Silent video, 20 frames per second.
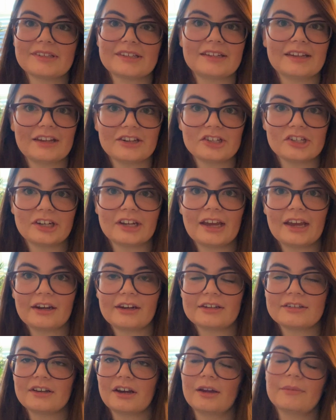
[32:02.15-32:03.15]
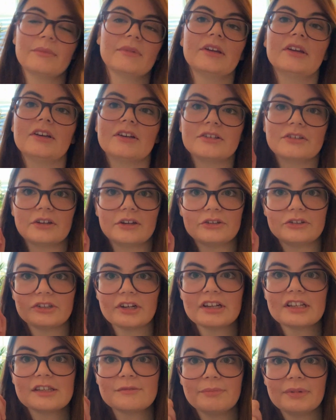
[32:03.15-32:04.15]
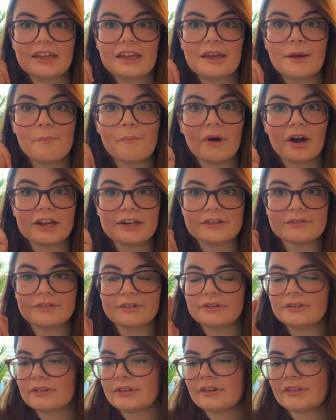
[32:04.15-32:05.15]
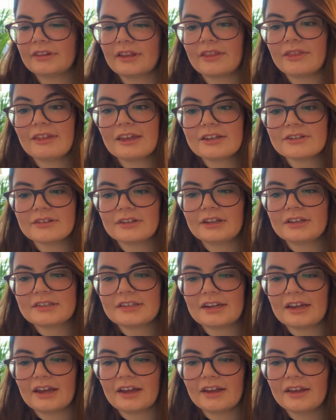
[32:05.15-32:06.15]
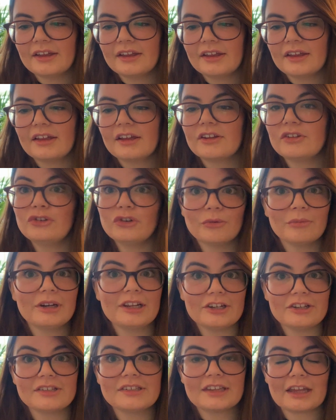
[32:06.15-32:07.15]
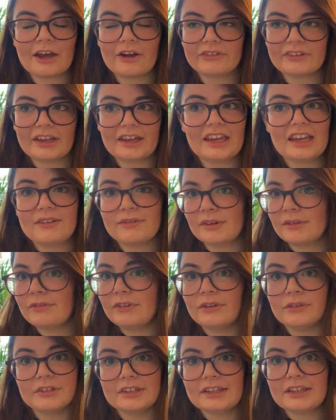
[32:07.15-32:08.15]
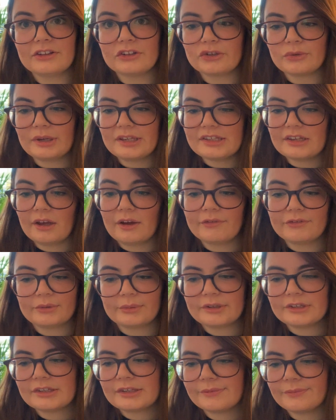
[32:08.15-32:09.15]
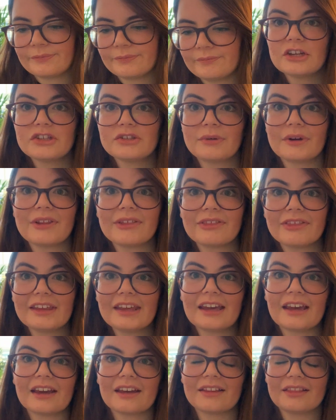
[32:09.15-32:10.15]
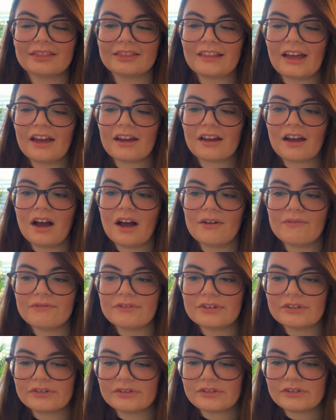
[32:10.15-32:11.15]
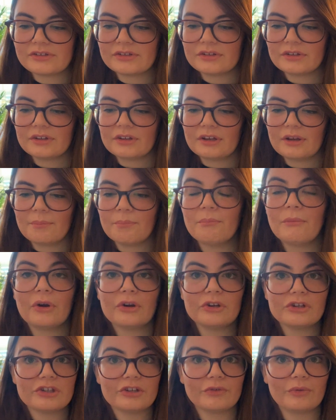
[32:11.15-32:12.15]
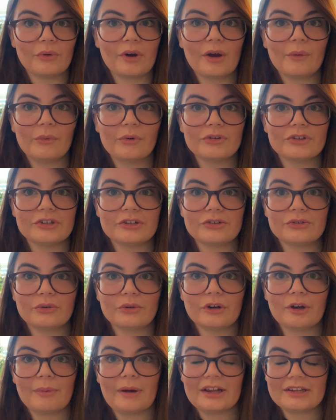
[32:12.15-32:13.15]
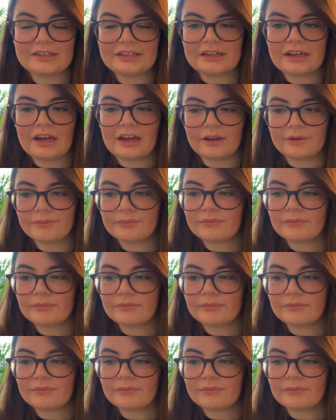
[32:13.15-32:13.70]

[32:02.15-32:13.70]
attention at any time. So just be mindful that things on the internet normally do stay on there, even if you delete the tweets afterwards. So I think that covers most of what I wanted to talk about today.